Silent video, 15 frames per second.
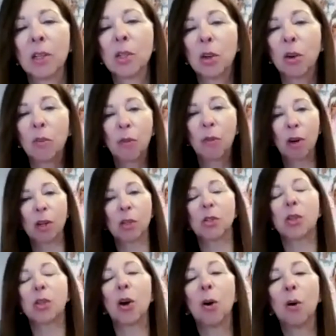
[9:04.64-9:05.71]
so forth.
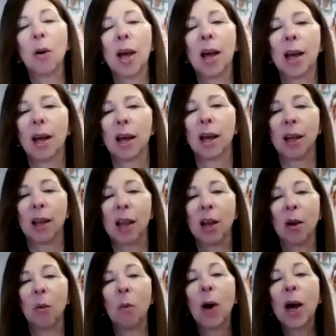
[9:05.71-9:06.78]
So,
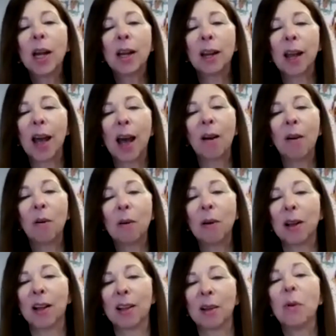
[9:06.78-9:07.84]

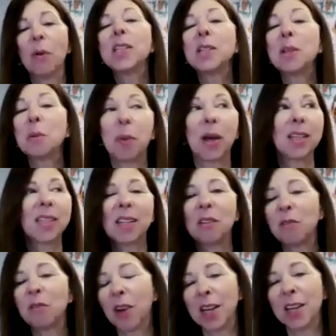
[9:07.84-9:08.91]
what's the best
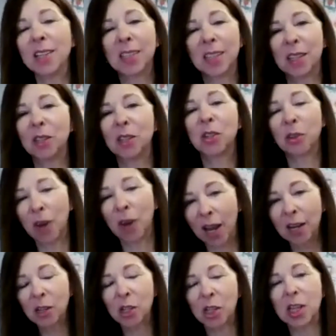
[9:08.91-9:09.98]
advice and
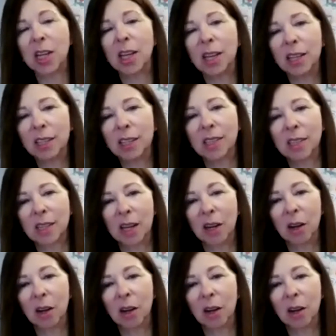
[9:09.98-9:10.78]
strategies,